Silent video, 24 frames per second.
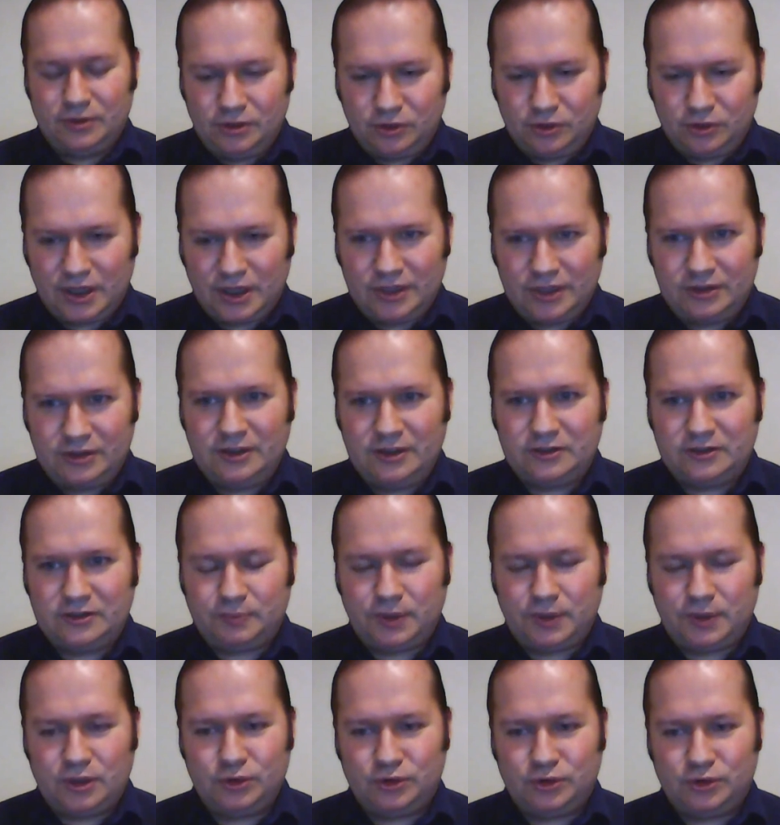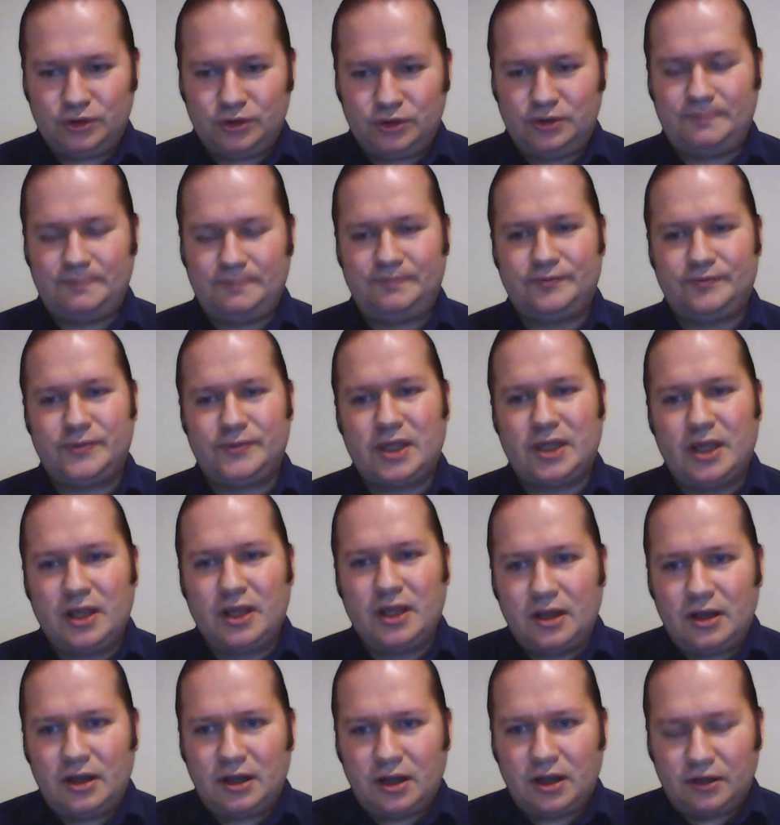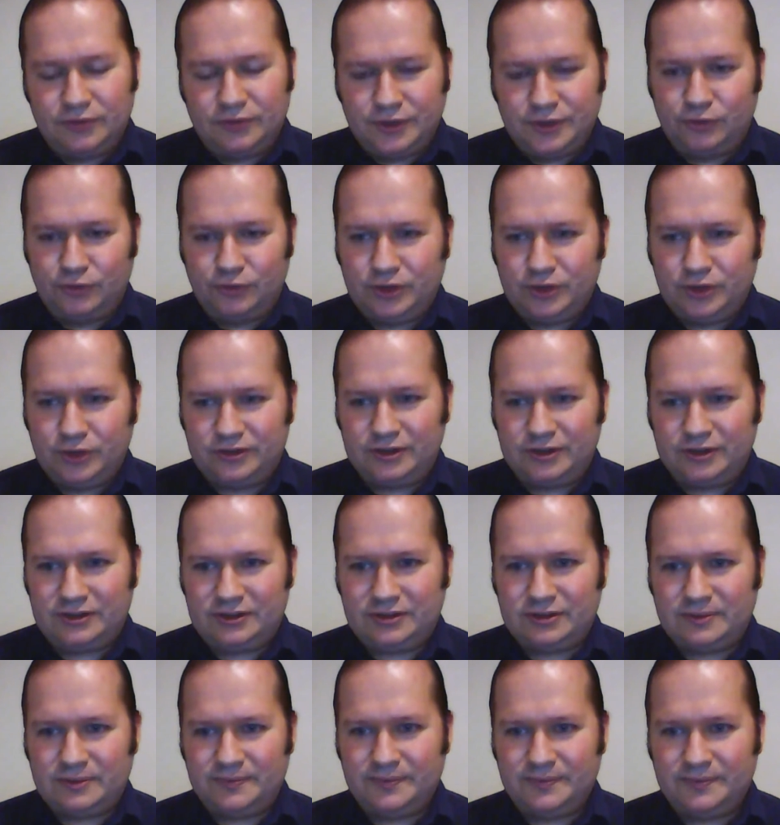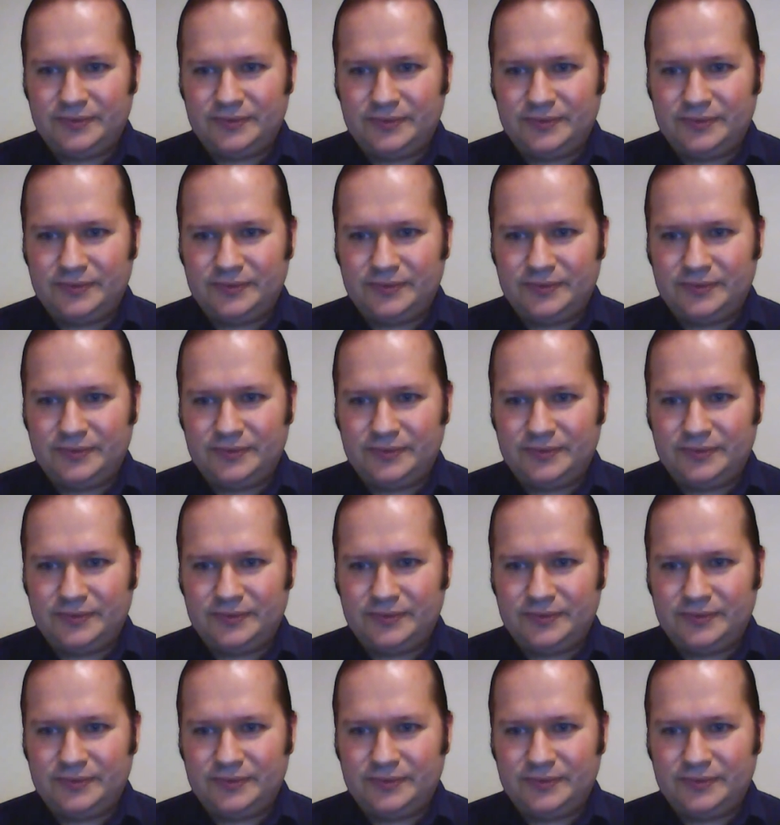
you had an explosion of divorces.